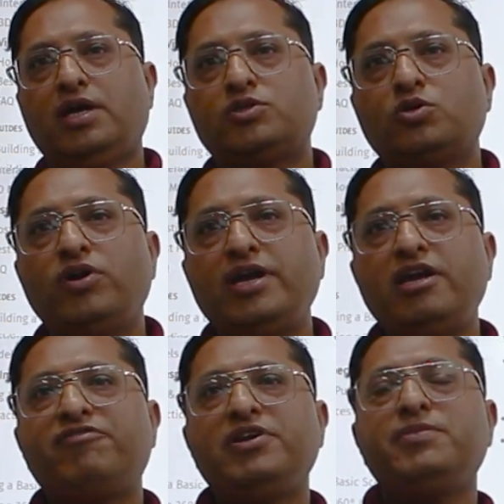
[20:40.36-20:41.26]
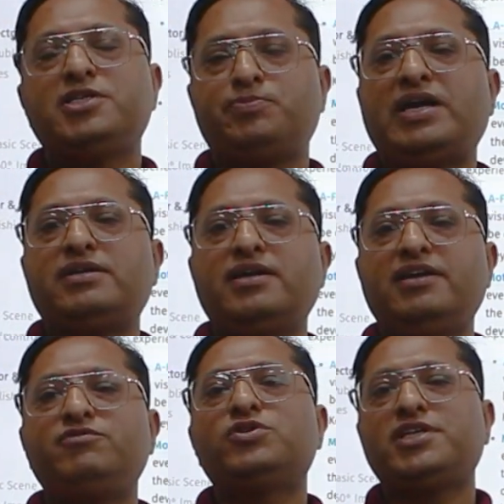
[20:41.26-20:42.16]
So A-Frame Inspector
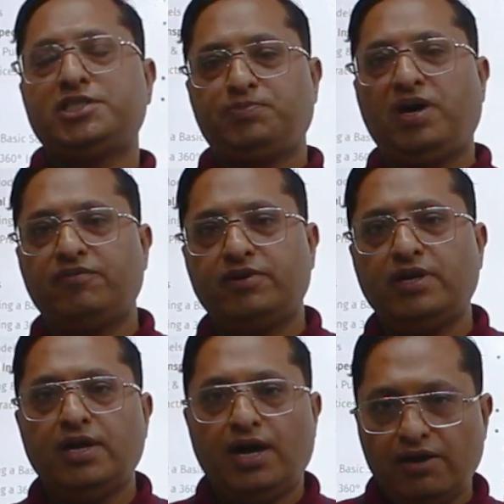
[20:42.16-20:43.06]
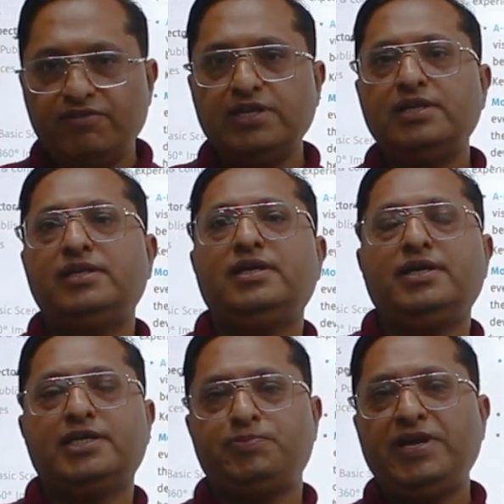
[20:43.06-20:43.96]
gives you such power. I will
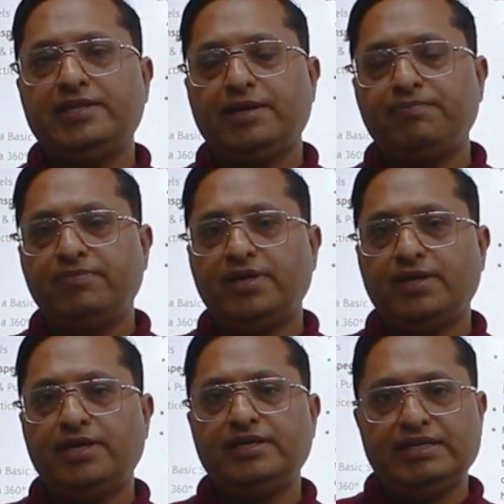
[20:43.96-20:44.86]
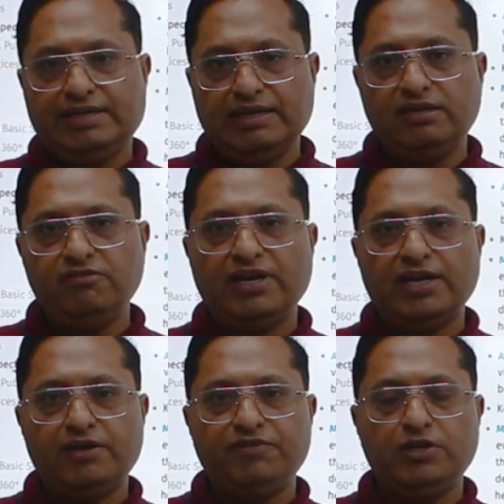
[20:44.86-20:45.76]
explain them in detail when
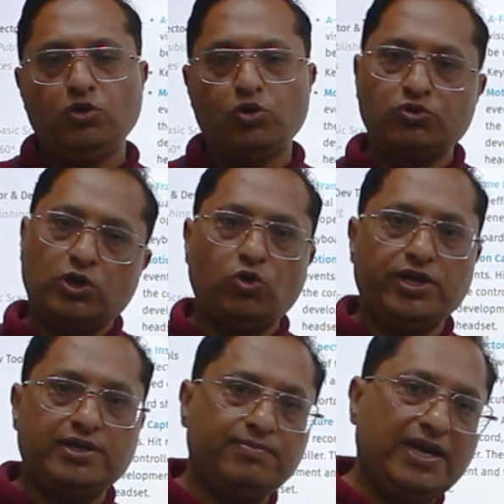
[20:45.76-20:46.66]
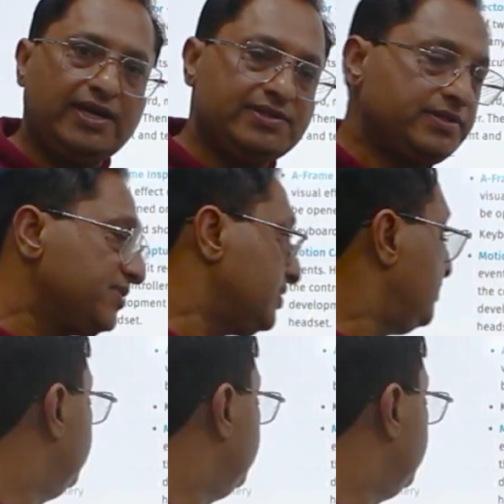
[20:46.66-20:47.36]
I will go to the coding mechanisms.